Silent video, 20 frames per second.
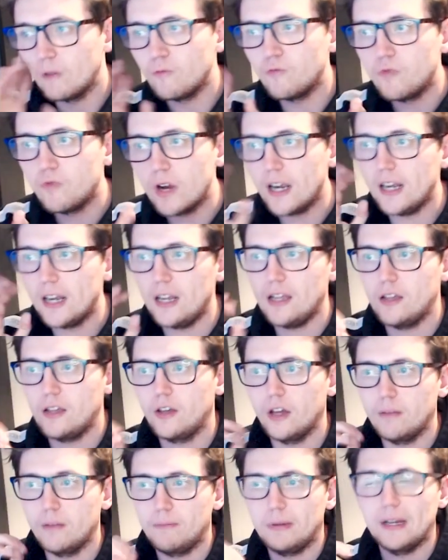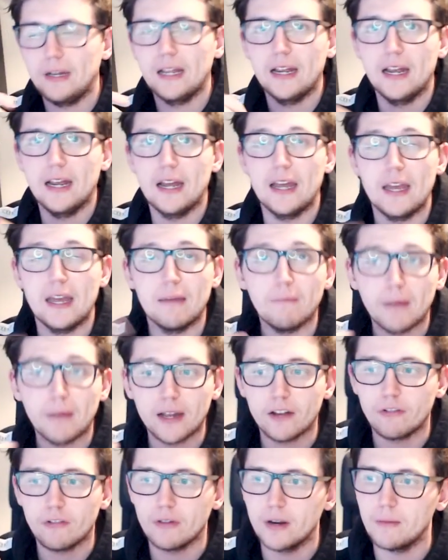really good player in
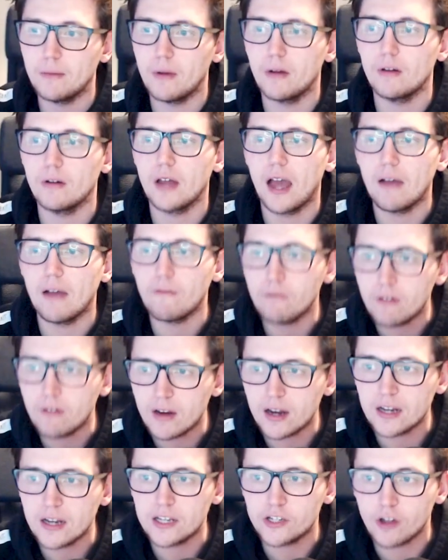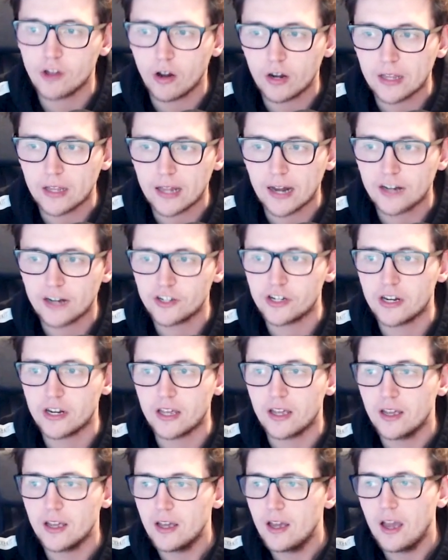my career mode. Really solid,
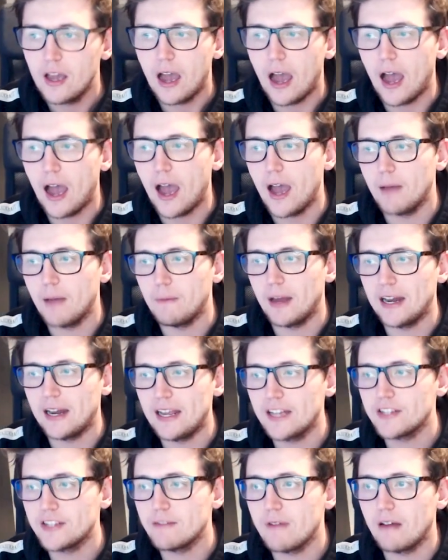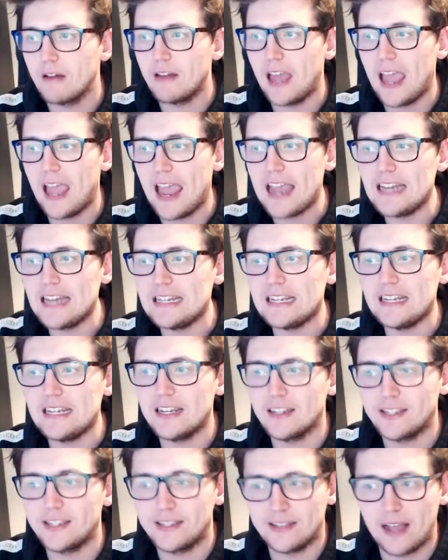actually. And he has around
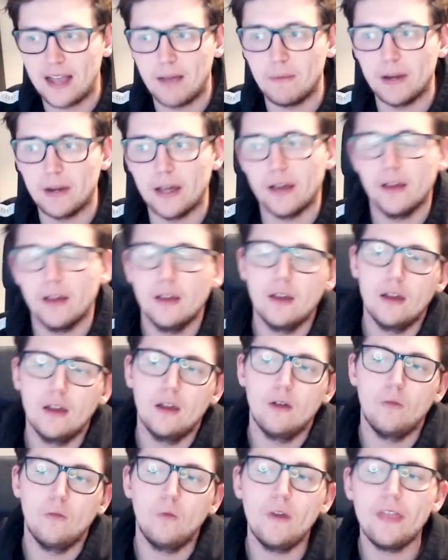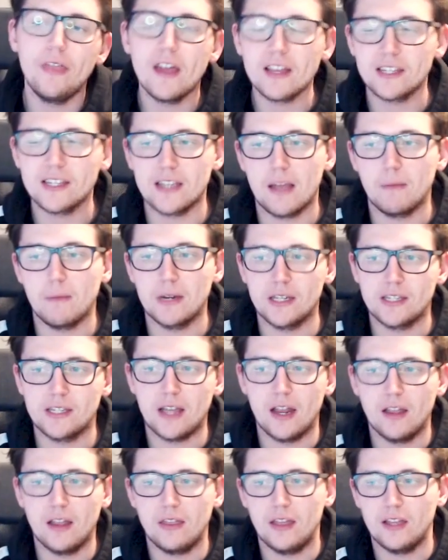80 stamina. With that stamina
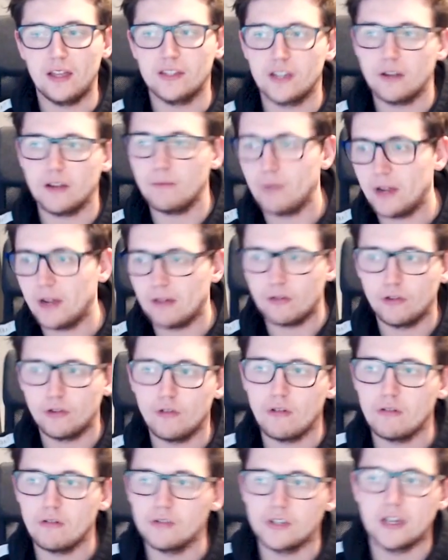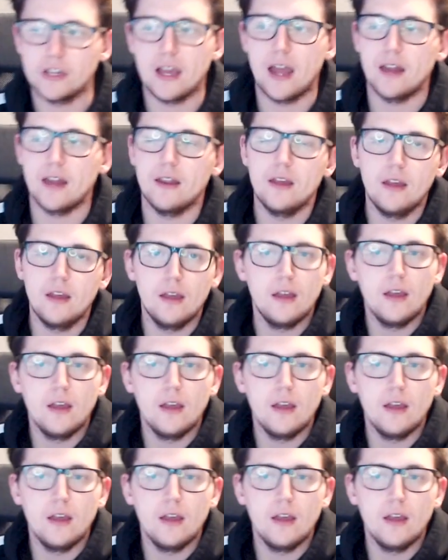side of things, I'm going to bring up Quinoros again.